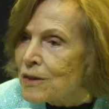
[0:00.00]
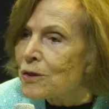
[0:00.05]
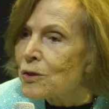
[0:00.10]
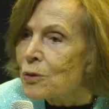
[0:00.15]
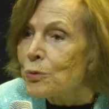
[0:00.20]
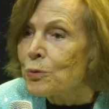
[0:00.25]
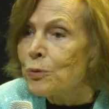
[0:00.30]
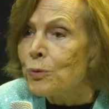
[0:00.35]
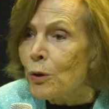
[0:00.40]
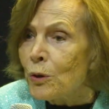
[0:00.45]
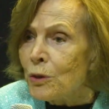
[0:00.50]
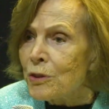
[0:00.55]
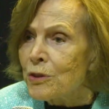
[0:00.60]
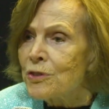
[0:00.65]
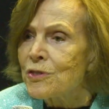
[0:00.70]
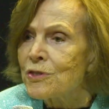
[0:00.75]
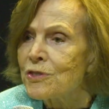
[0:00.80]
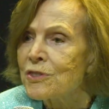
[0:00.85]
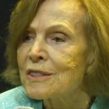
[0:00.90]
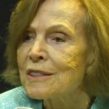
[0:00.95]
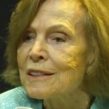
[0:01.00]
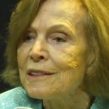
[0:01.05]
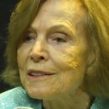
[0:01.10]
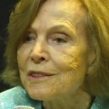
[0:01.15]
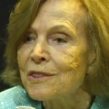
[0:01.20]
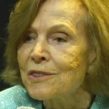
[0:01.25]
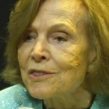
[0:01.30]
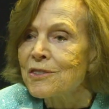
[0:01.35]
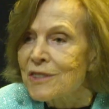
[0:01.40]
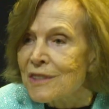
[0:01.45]
the forests
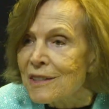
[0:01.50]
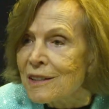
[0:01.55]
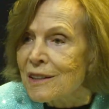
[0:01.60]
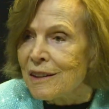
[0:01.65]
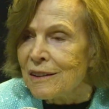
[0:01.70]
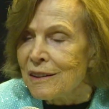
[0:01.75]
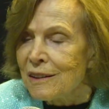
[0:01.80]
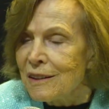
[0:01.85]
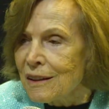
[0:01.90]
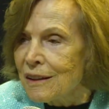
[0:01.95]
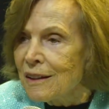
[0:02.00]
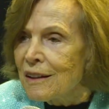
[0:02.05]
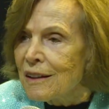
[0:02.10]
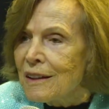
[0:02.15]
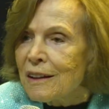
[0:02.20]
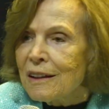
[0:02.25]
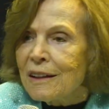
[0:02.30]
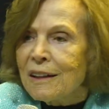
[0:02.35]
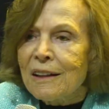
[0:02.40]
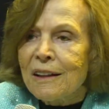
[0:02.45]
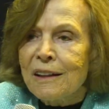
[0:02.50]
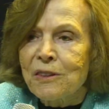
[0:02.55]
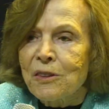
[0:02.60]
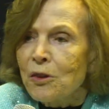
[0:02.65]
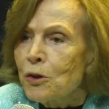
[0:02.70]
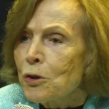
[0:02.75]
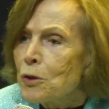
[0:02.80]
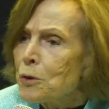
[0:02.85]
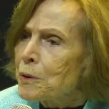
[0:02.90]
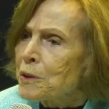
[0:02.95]
in the sea, had
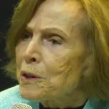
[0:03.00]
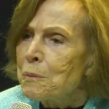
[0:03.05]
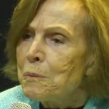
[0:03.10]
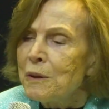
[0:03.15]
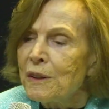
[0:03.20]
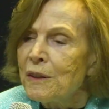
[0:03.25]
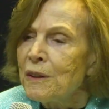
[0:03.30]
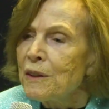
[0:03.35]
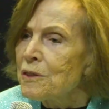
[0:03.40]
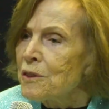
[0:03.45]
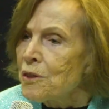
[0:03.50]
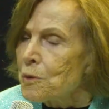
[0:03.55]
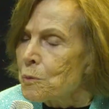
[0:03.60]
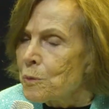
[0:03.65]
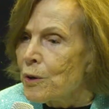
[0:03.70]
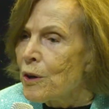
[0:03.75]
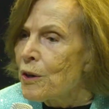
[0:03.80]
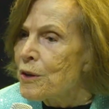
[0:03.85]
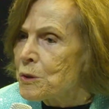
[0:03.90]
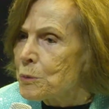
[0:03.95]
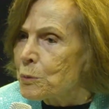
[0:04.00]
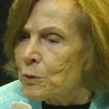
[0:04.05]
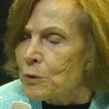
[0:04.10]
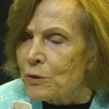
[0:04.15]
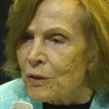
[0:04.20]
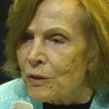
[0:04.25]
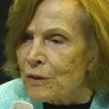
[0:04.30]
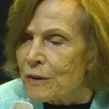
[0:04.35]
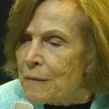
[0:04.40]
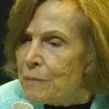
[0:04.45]
already begun to
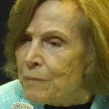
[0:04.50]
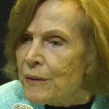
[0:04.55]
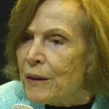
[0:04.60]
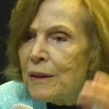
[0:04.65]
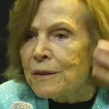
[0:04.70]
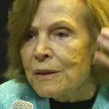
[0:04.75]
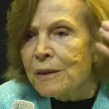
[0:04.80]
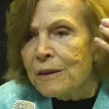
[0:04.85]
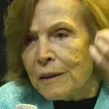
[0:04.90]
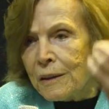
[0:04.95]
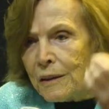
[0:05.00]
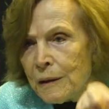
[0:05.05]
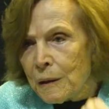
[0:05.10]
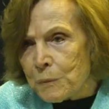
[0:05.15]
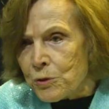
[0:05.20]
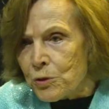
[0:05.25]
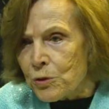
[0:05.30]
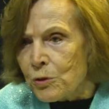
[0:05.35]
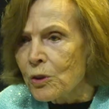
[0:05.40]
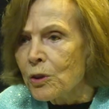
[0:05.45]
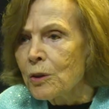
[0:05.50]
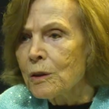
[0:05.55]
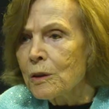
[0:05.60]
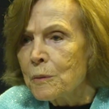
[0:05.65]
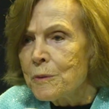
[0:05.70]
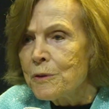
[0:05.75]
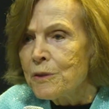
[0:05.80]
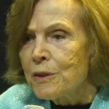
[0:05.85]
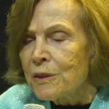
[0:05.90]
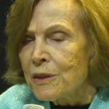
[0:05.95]
prosper, to capture
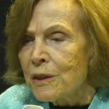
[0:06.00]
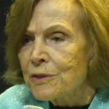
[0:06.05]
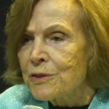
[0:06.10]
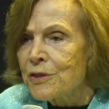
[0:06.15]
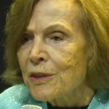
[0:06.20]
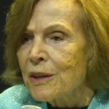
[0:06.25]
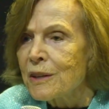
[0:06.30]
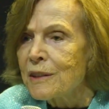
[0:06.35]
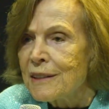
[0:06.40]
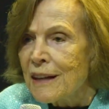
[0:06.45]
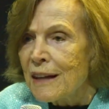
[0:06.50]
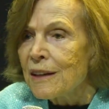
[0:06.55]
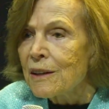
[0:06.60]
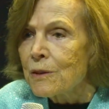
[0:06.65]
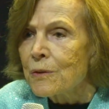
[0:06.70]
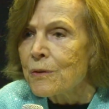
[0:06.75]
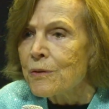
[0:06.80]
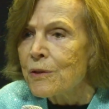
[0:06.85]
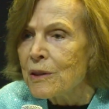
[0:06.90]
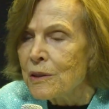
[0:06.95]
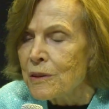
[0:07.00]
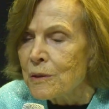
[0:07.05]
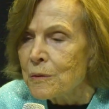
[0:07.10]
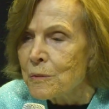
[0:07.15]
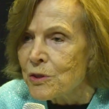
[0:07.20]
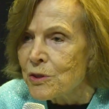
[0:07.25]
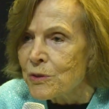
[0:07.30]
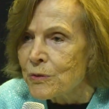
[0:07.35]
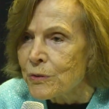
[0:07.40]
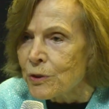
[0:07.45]
carbon dioxide out of the
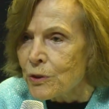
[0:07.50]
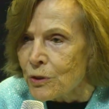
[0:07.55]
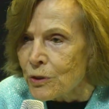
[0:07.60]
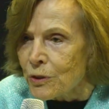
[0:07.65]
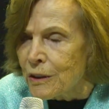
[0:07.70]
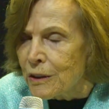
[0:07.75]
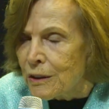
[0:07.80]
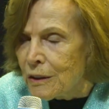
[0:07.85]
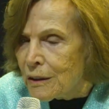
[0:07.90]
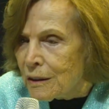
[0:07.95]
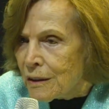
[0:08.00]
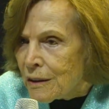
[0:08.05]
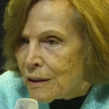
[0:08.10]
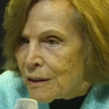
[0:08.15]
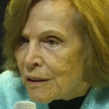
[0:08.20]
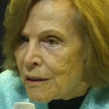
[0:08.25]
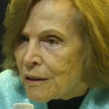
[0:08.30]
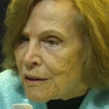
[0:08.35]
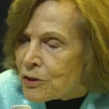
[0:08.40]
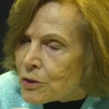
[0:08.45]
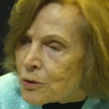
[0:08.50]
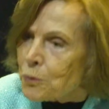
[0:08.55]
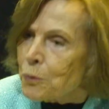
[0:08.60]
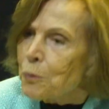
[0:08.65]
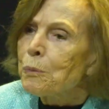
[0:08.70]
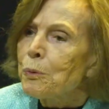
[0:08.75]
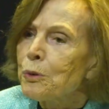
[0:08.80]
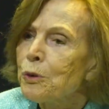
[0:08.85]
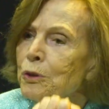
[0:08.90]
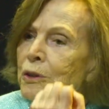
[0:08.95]
atmosphere, to
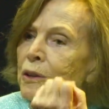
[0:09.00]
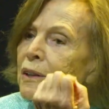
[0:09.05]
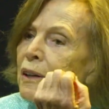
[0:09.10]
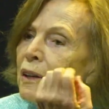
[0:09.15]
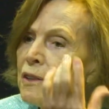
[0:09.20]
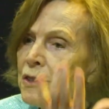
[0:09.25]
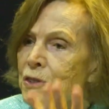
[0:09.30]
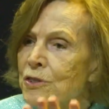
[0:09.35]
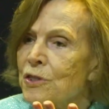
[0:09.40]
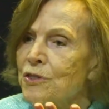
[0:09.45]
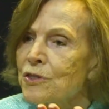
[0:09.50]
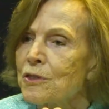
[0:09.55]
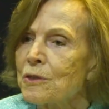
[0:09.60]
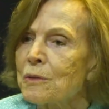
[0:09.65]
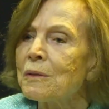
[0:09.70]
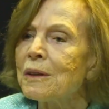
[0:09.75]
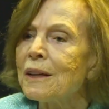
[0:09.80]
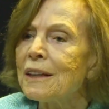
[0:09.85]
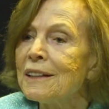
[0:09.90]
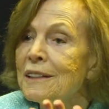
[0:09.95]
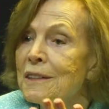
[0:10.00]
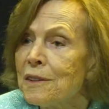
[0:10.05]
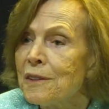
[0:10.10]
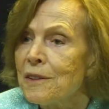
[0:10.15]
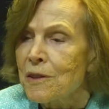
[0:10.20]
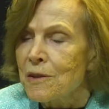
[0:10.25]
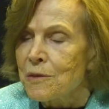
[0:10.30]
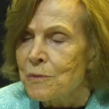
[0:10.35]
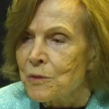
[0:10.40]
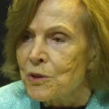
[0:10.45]
put oxygen in
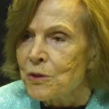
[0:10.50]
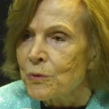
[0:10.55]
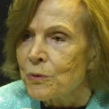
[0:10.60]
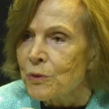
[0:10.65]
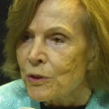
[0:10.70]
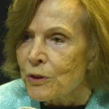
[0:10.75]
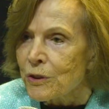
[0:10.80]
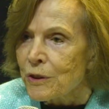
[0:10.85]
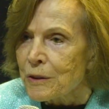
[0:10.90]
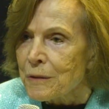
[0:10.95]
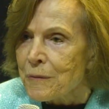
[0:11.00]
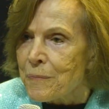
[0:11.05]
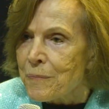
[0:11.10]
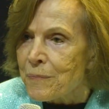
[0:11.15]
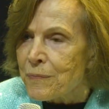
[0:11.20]
the atmosphere,